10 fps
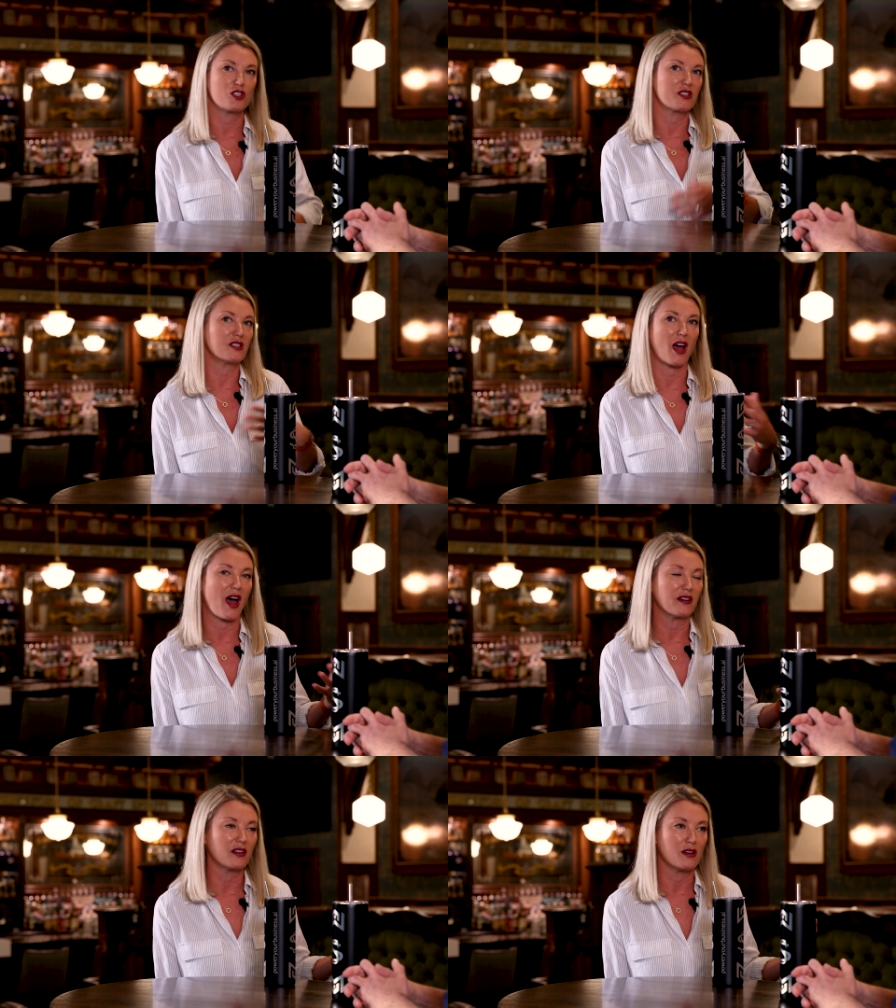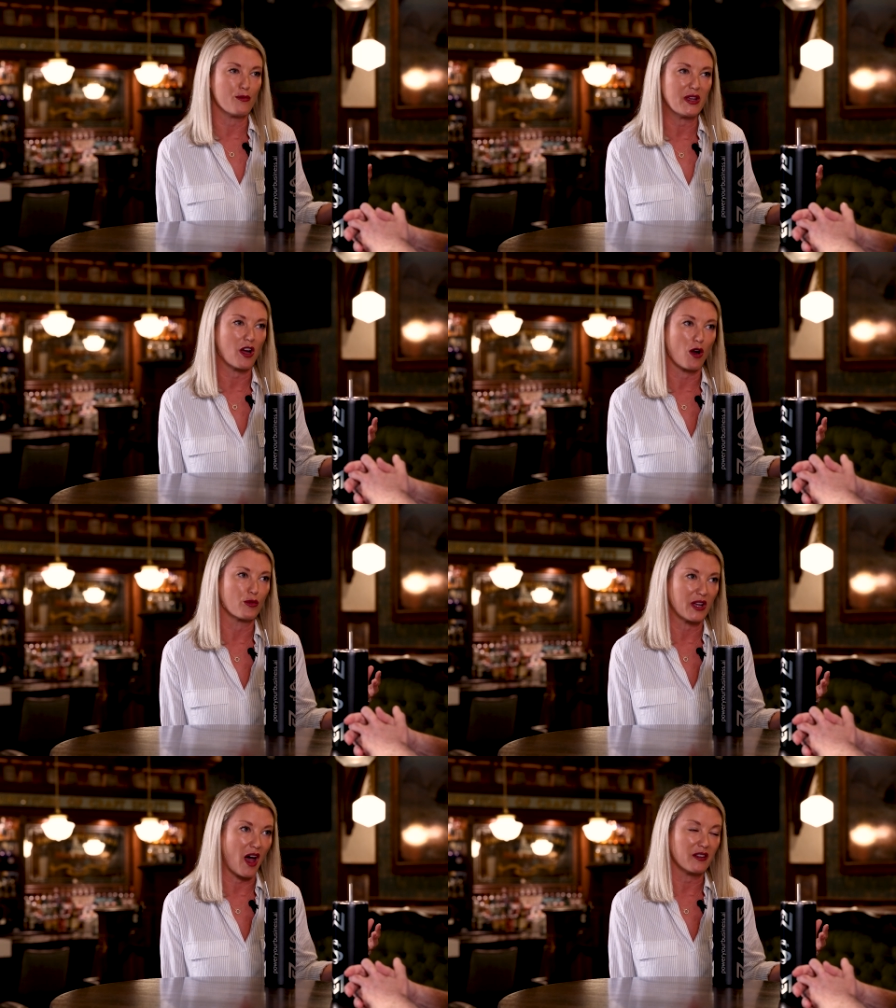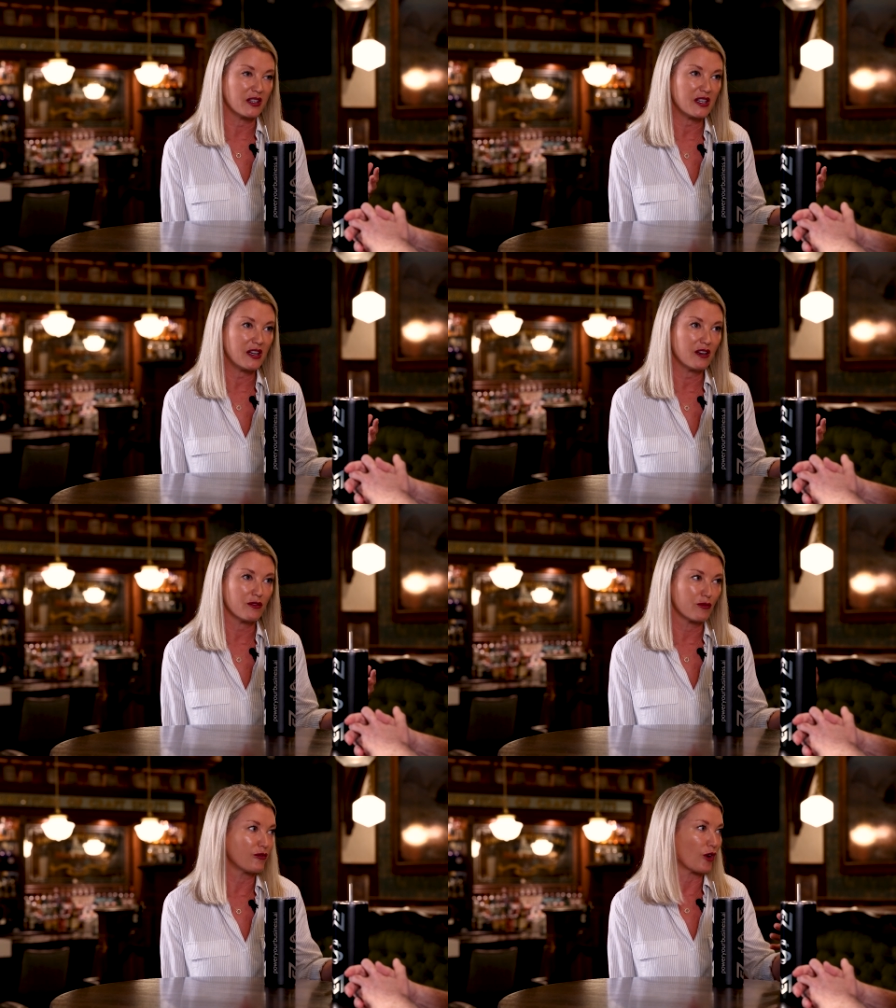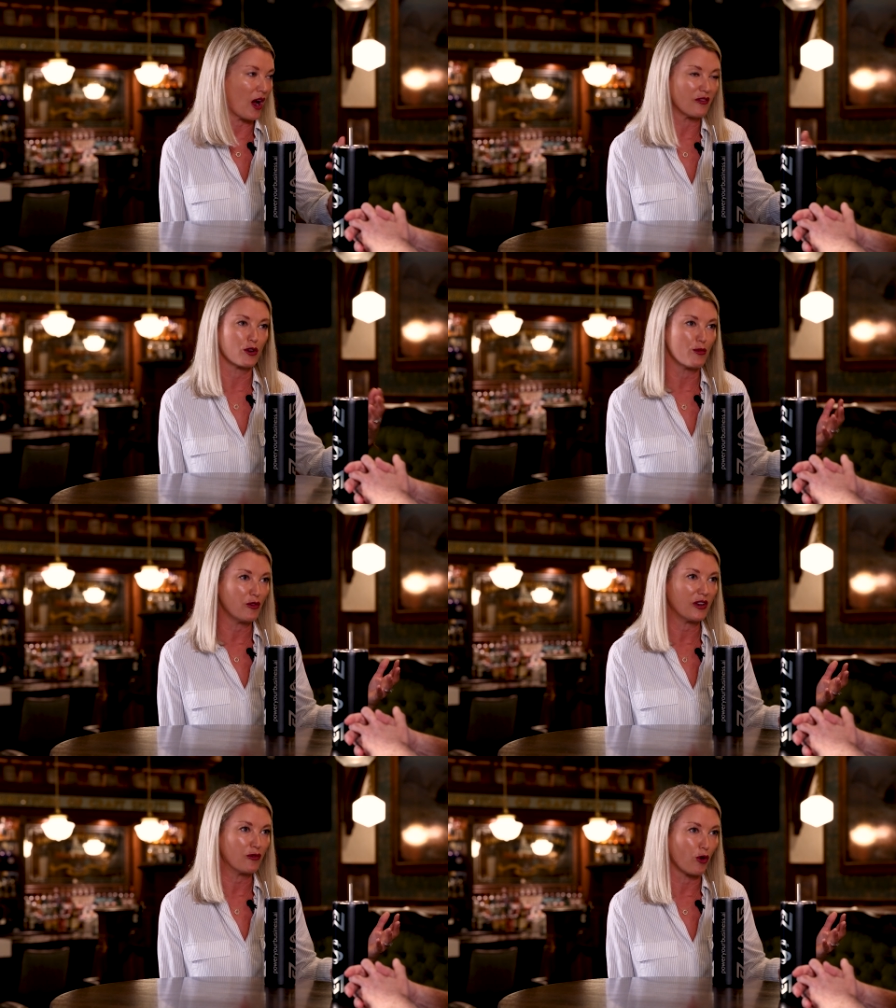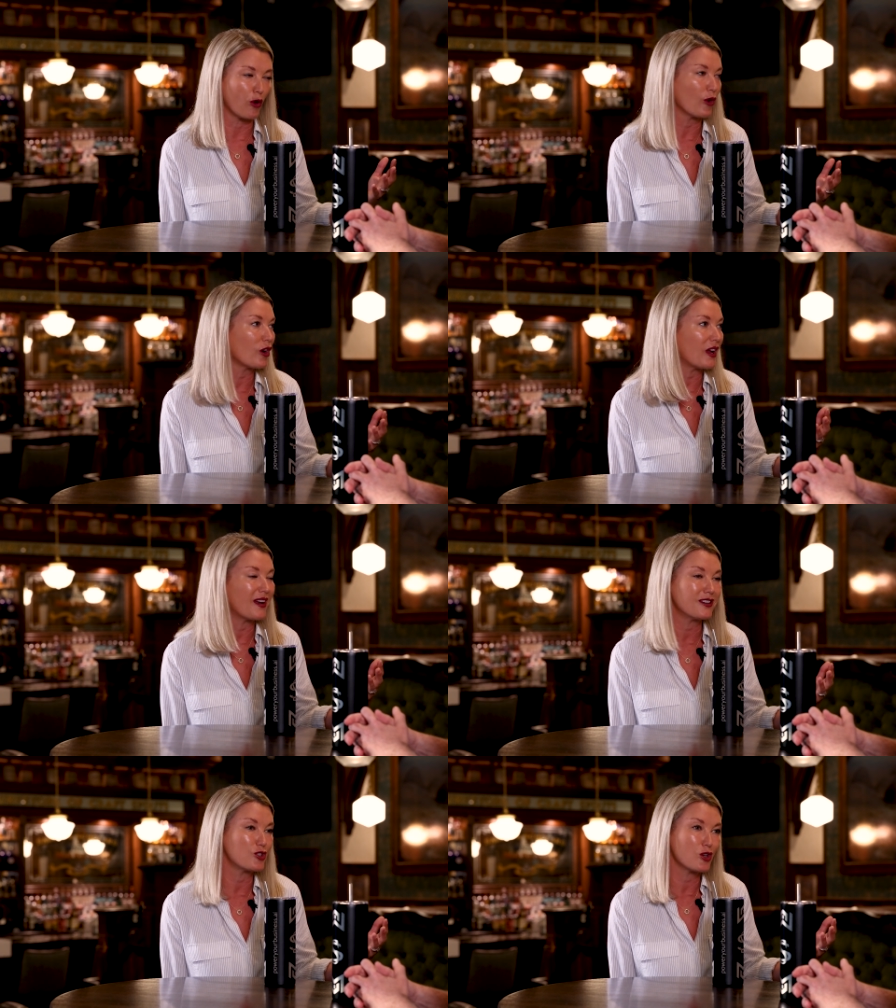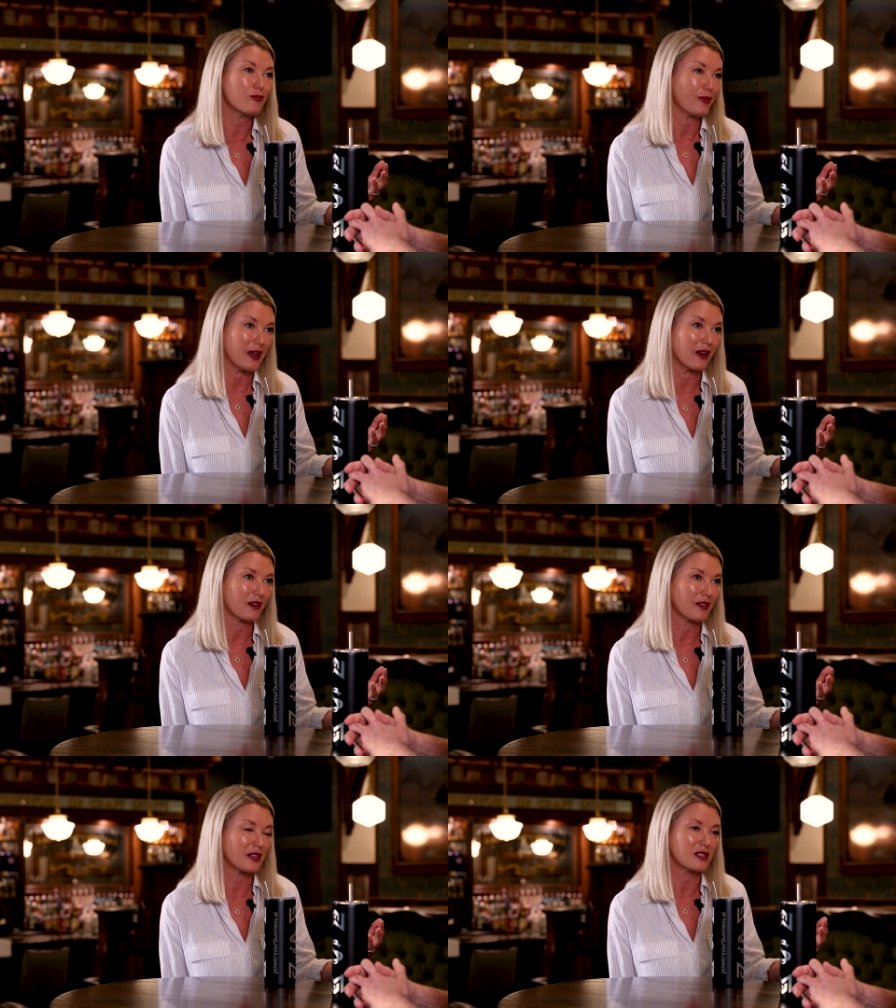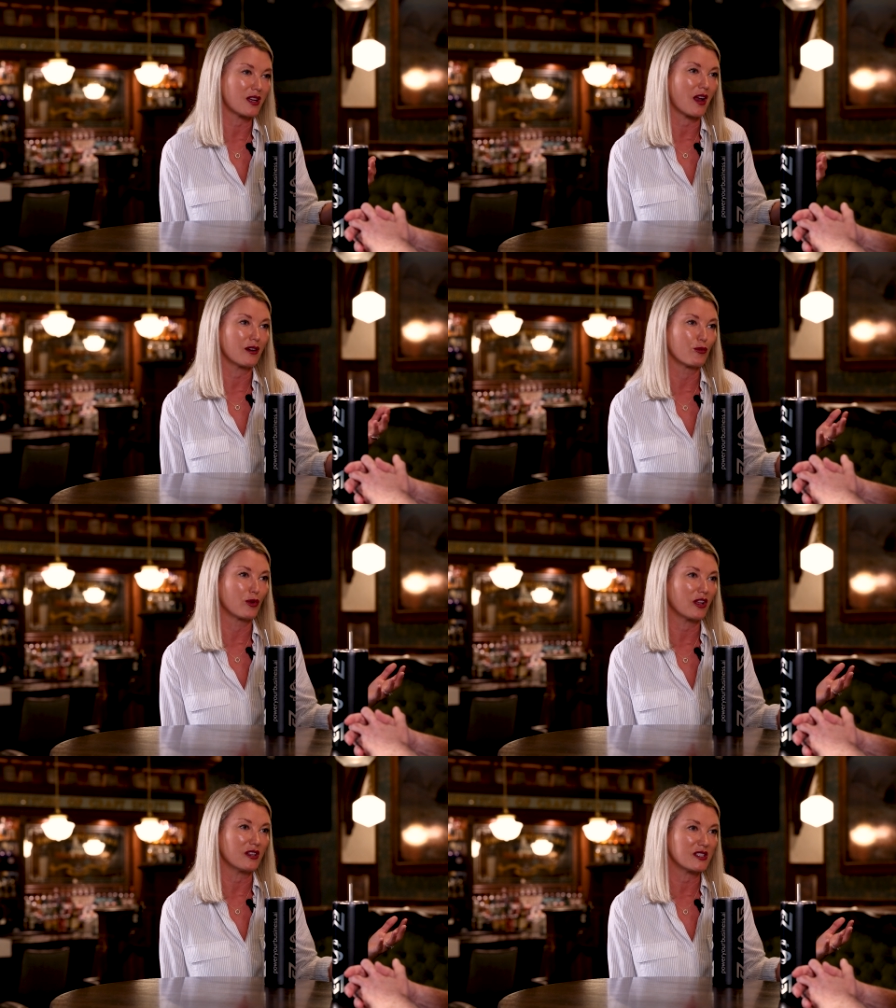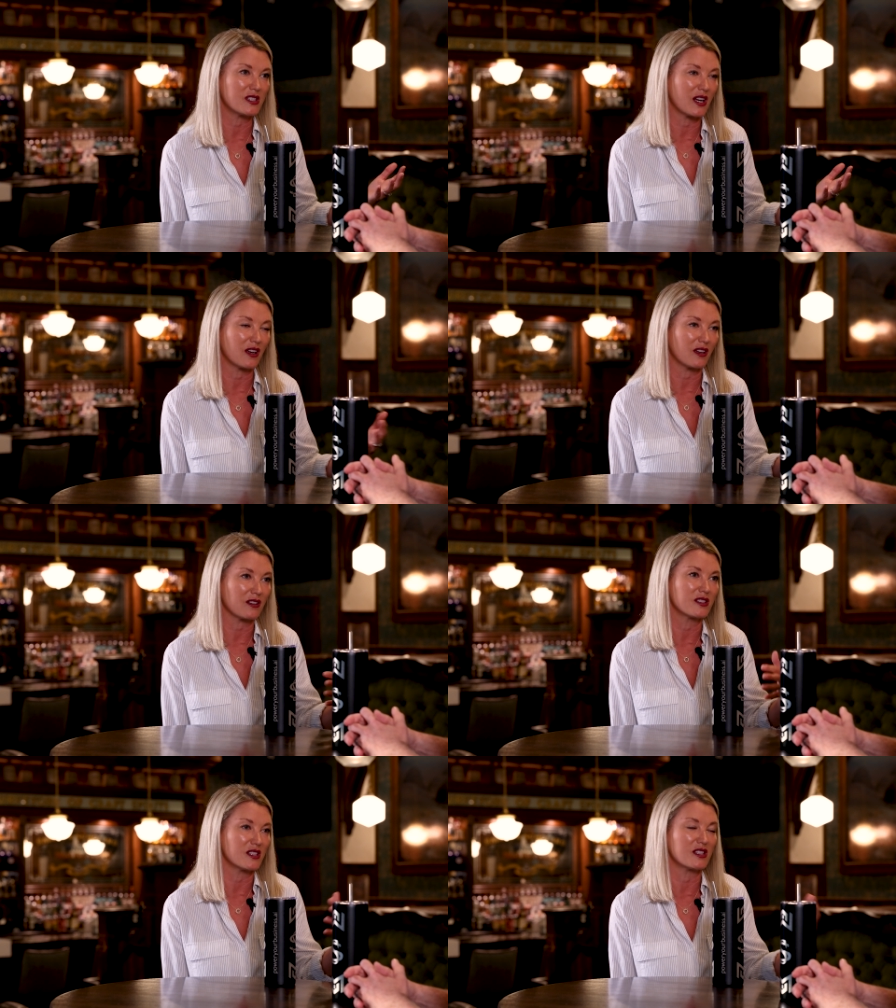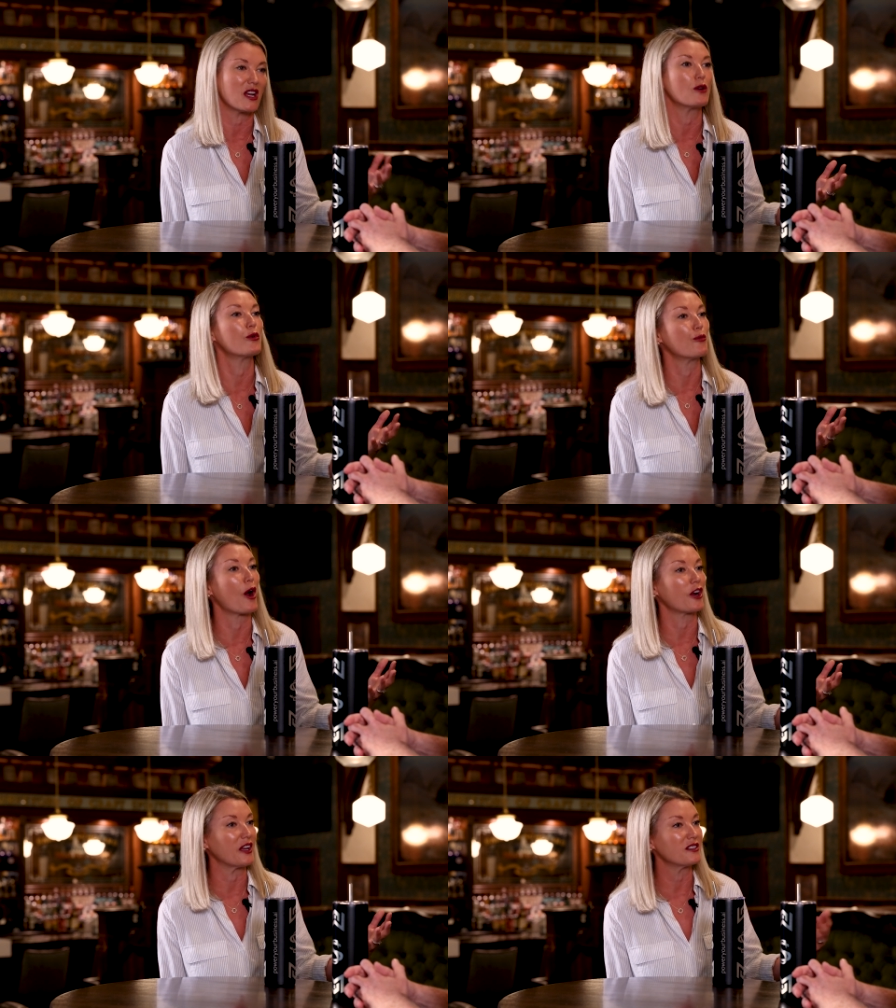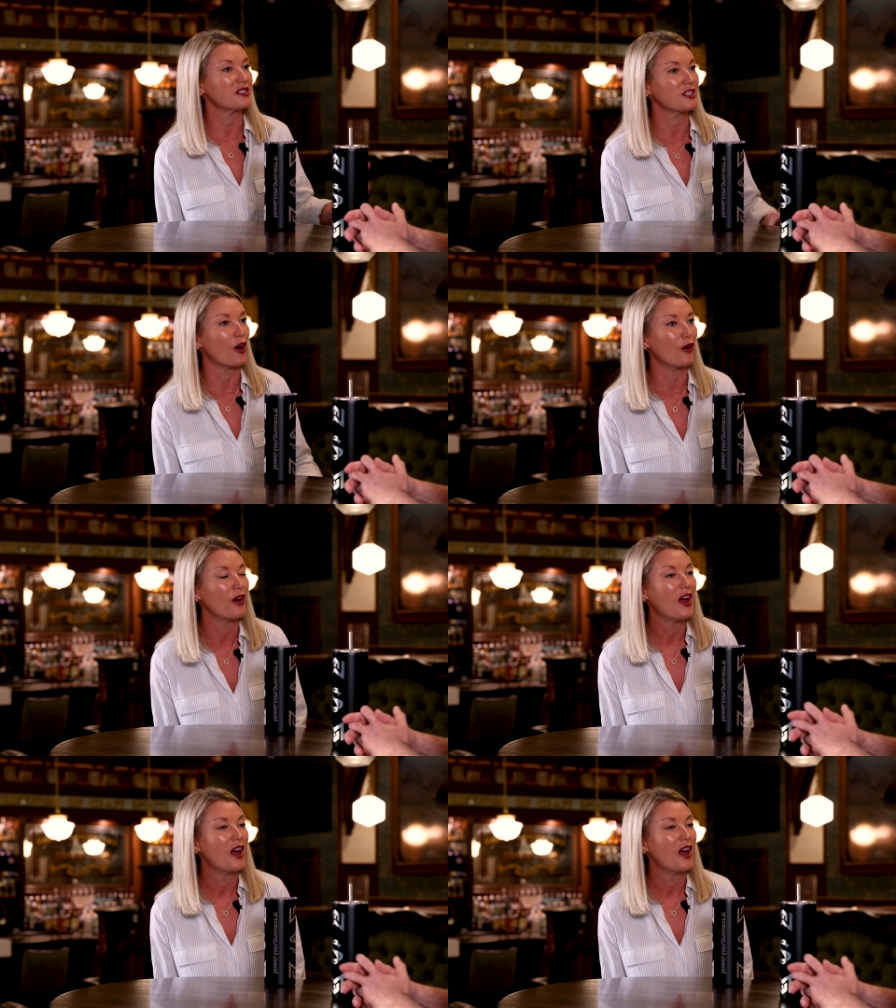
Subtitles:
just not going to be our reality forever moving forward, and it shouldn't be. Yeah. That's not a realistic, sustainable market. So